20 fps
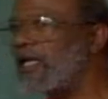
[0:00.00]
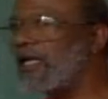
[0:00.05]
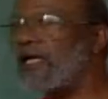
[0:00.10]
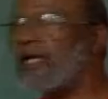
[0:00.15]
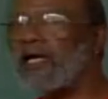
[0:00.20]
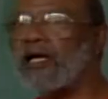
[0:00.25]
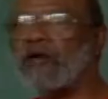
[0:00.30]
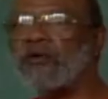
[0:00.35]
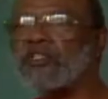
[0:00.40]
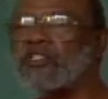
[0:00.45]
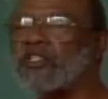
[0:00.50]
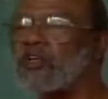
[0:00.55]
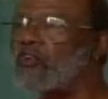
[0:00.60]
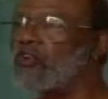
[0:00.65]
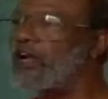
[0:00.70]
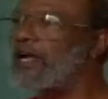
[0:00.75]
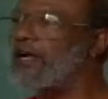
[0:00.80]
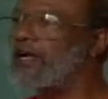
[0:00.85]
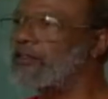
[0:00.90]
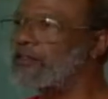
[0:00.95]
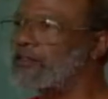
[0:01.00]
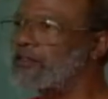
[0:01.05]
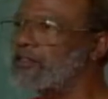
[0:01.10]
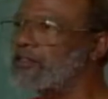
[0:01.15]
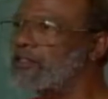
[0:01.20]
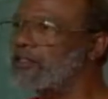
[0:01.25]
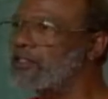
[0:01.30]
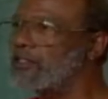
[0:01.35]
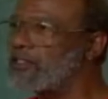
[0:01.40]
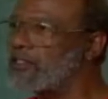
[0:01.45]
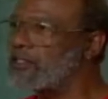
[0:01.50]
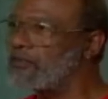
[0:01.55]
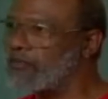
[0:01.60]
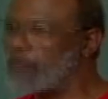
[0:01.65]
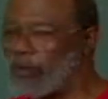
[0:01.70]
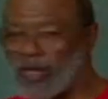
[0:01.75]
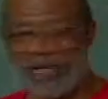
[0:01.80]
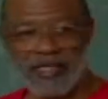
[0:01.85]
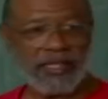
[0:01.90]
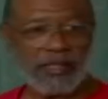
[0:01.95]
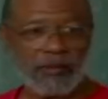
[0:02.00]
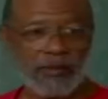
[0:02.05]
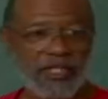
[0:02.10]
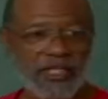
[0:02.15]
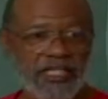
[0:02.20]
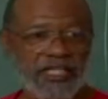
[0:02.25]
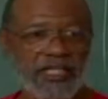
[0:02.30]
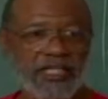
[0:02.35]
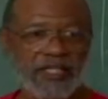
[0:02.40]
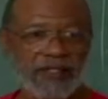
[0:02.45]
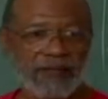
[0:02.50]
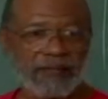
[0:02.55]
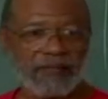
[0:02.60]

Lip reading: I was around while they were here.